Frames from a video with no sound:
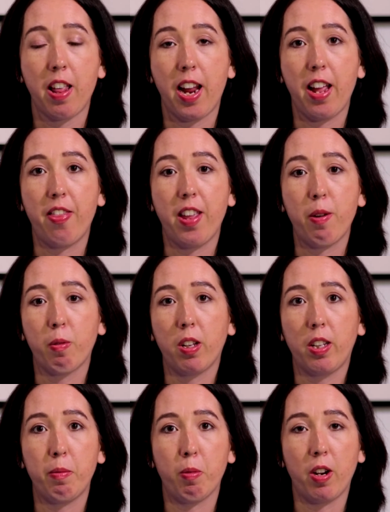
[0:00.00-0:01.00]
and they
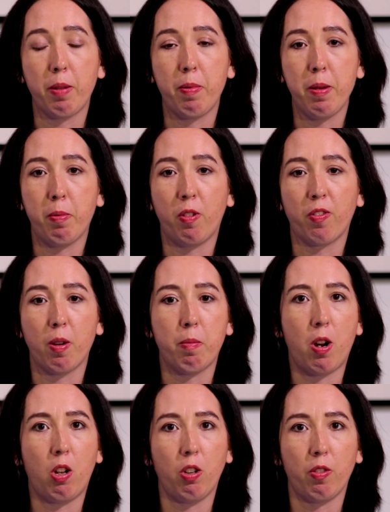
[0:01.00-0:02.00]
really bring people from
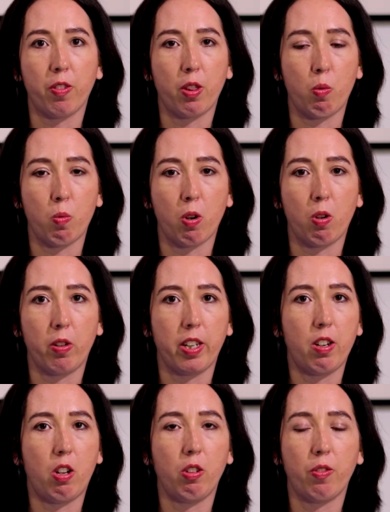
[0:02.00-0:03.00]
all over the world
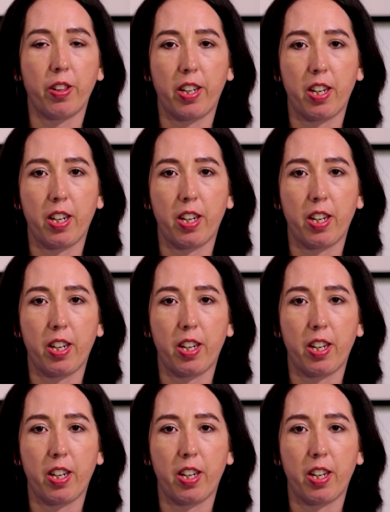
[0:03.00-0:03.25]
and all over the